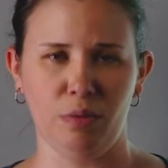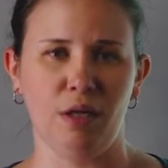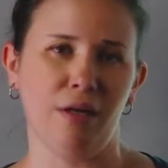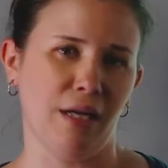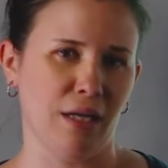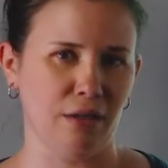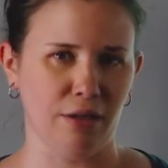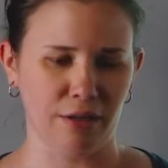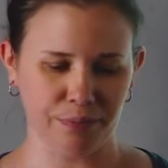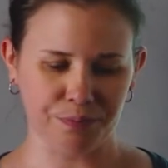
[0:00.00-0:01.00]
We call it
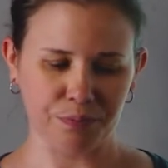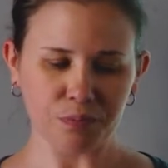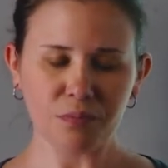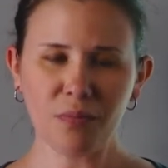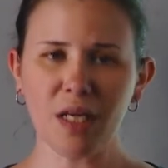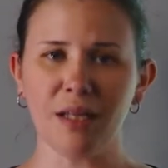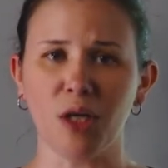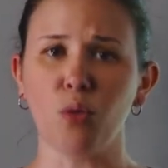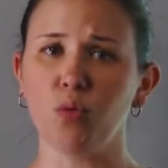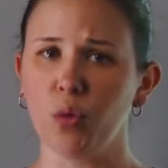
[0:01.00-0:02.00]
analog,
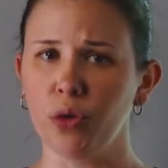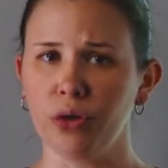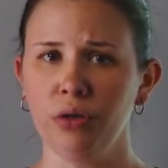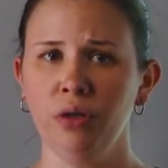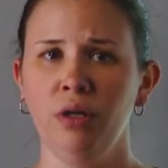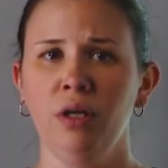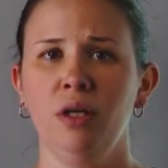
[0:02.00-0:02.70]
like a ruler.